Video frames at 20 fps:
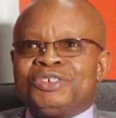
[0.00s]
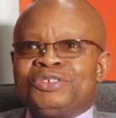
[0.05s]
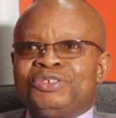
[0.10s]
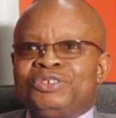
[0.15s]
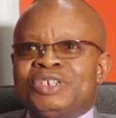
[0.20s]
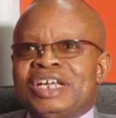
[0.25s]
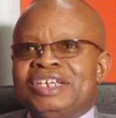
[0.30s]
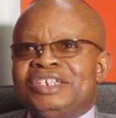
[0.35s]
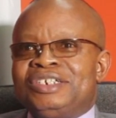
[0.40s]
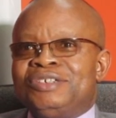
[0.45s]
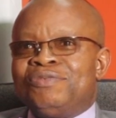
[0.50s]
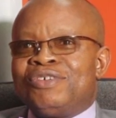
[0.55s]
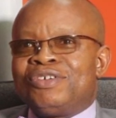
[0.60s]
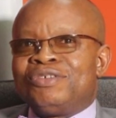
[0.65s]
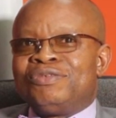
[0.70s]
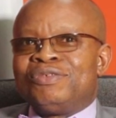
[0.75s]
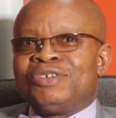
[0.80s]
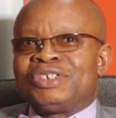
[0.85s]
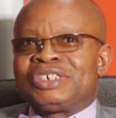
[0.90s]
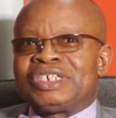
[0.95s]
was usually the
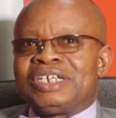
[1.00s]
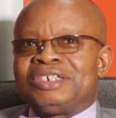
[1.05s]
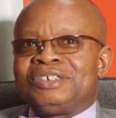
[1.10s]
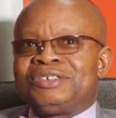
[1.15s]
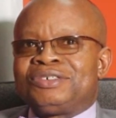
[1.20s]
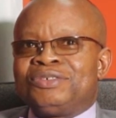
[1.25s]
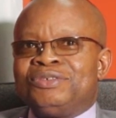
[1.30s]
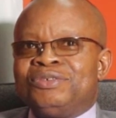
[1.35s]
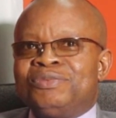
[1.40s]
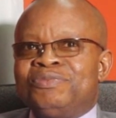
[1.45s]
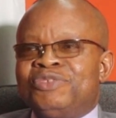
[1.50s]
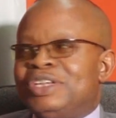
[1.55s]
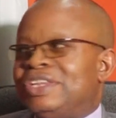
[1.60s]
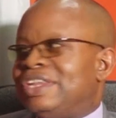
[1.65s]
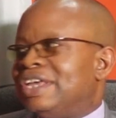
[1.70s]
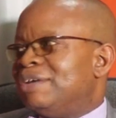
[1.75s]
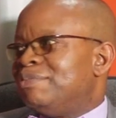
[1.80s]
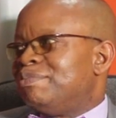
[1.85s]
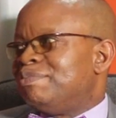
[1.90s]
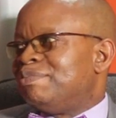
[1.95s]
one who was at home
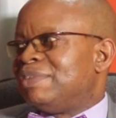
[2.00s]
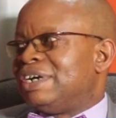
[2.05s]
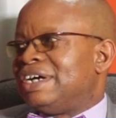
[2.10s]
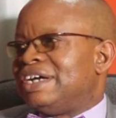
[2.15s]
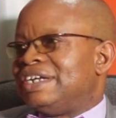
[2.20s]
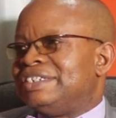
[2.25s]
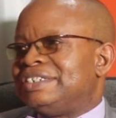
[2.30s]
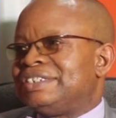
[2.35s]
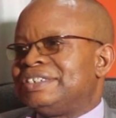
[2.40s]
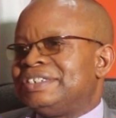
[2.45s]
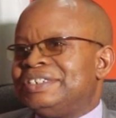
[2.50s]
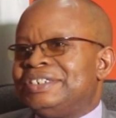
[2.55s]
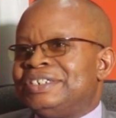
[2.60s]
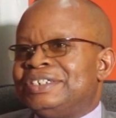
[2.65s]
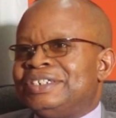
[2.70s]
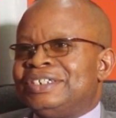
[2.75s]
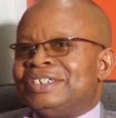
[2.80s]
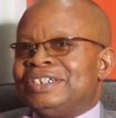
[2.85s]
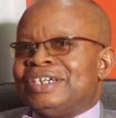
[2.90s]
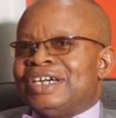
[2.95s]
with them and
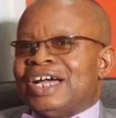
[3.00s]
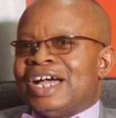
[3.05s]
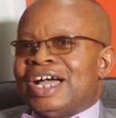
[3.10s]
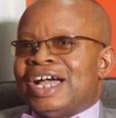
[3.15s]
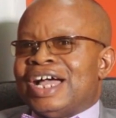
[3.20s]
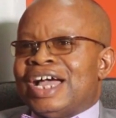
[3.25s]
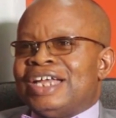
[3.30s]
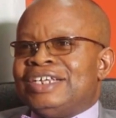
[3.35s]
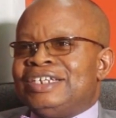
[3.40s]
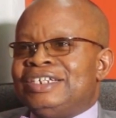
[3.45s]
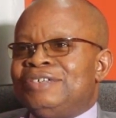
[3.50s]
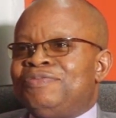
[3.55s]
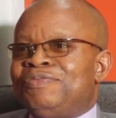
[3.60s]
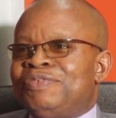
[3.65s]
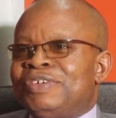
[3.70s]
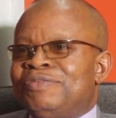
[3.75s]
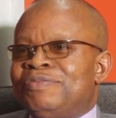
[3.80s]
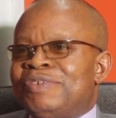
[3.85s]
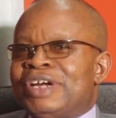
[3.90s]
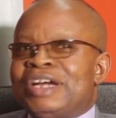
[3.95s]
I, I didn't
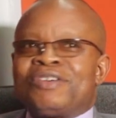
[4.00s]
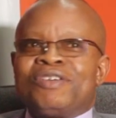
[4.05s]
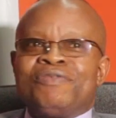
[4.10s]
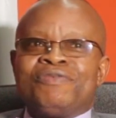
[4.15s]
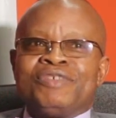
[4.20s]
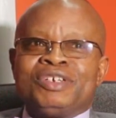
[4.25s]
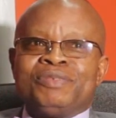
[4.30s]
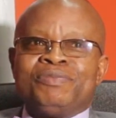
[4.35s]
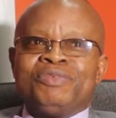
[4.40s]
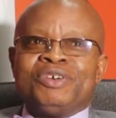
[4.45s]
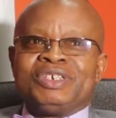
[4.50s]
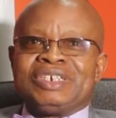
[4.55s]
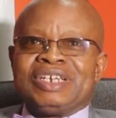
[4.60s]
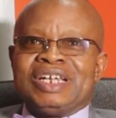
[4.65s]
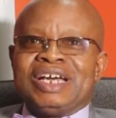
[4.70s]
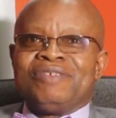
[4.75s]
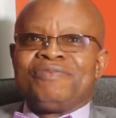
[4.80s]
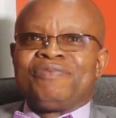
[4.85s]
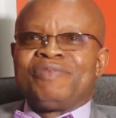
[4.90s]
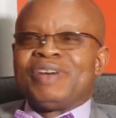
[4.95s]
feel very comfortable
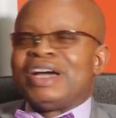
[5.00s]
until